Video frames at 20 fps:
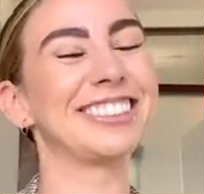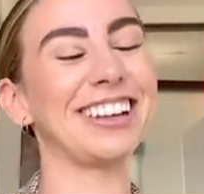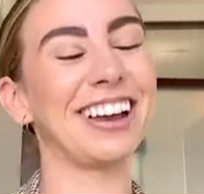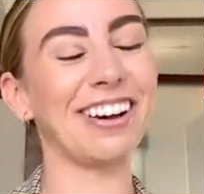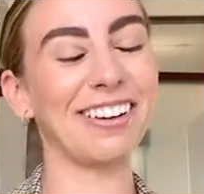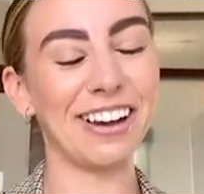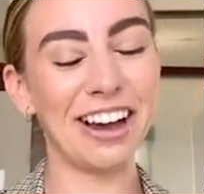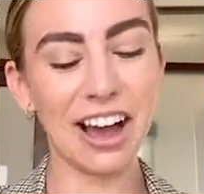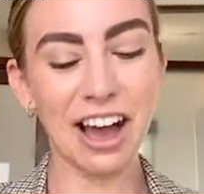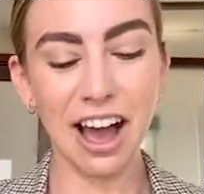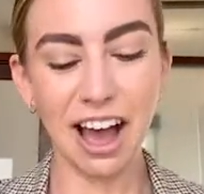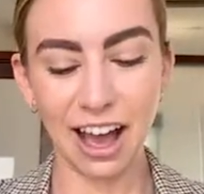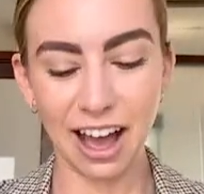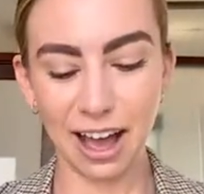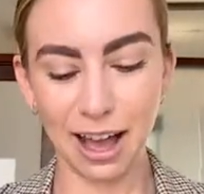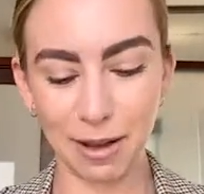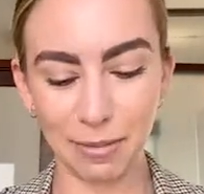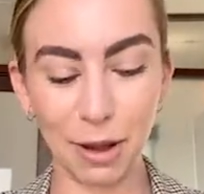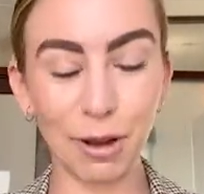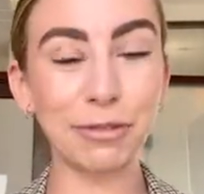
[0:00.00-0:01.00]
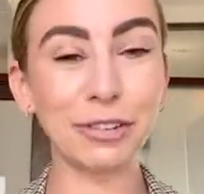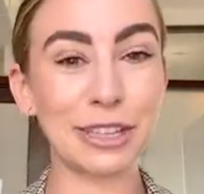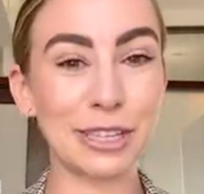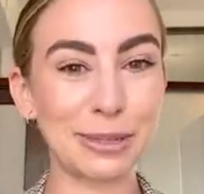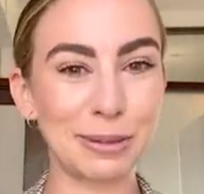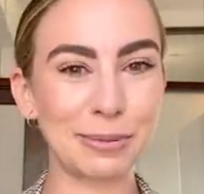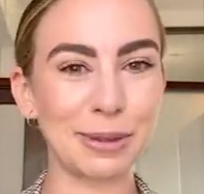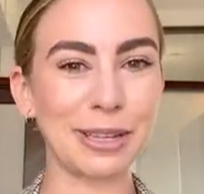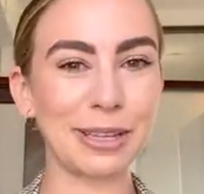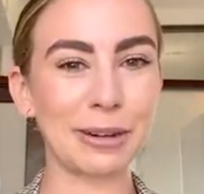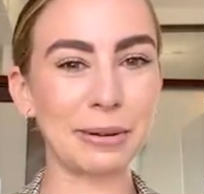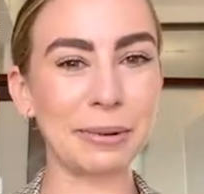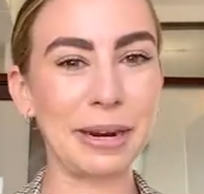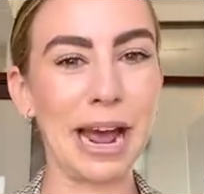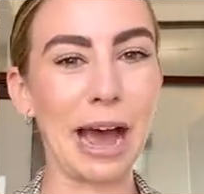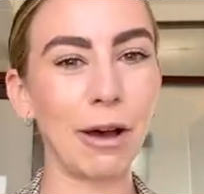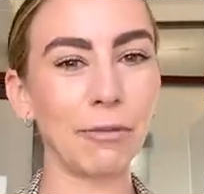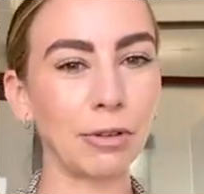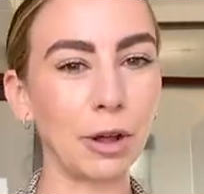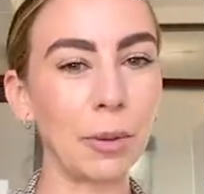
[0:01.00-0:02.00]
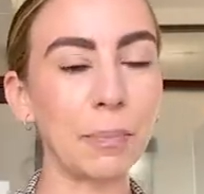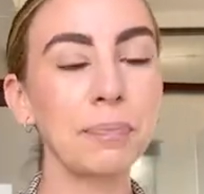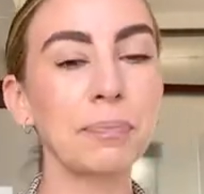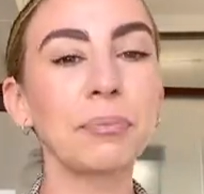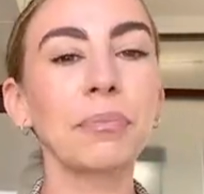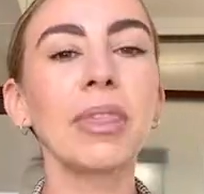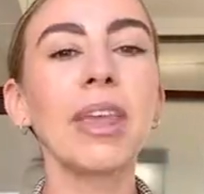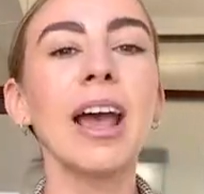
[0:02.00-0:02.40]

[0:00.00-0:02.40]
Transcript: So um, hopefully this will be a little bit helpful.